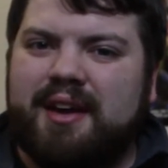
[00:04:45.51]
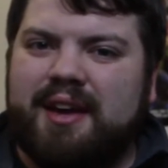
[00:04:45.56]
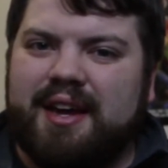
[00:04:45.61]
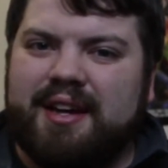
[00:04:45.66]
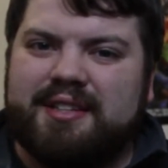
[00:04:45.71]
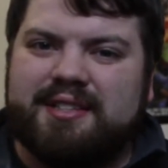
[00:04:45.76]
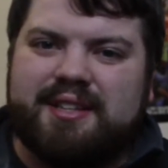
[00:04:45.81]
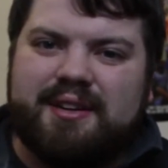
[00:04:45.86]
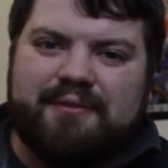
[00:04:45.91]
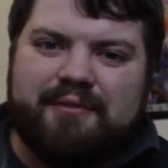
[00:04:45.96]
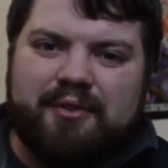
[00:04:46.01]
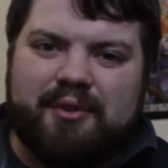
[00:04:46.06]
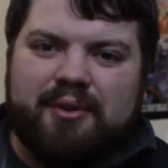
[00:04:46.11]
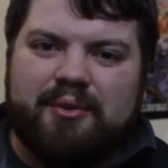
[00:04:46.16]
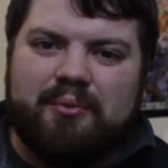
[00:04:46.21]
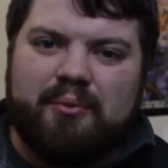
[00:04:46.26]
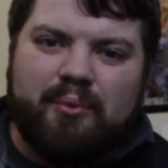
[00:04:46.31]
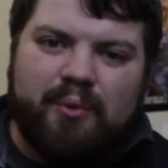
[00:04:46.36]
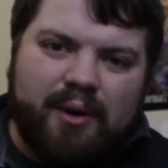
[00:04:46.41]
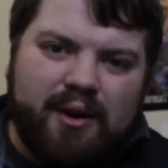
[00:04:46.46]
except for
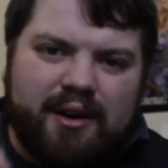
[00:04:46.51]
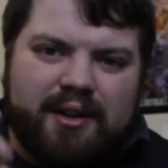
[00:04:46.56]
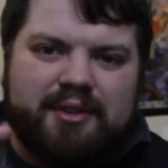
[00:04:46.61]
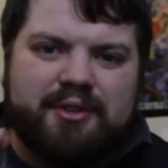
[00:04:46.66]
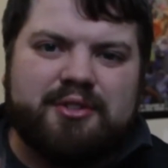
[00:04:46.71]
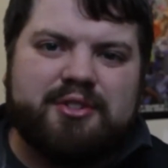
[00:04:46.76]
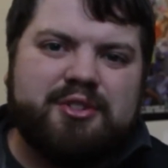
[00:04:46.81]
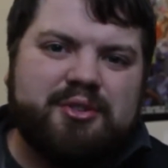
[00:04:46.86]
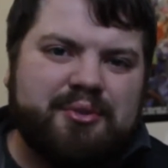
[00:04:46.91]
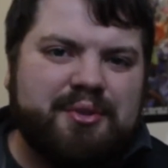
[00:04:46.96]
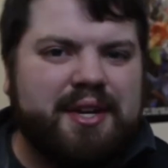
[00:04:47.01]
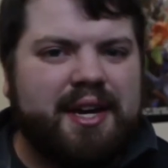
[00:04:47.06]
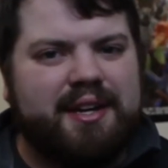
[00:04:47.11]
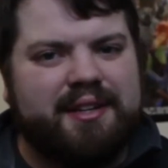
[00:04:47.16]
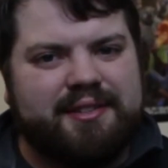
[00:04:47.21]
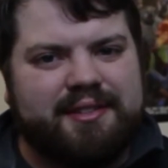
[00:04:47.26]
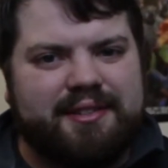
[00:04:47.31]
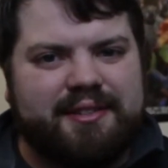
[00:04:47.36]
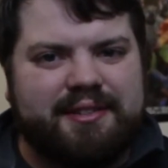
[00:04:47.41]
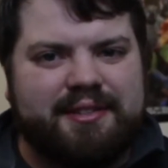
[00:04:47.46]
in one or two
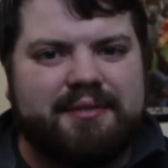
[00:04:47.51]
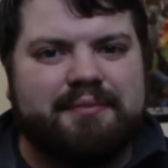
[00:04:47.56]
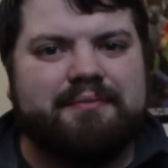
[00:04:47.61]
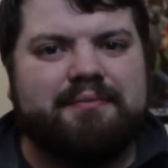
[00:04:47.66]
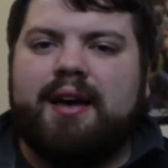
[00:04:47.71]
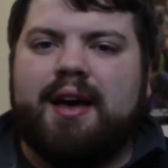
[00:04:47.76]
cases.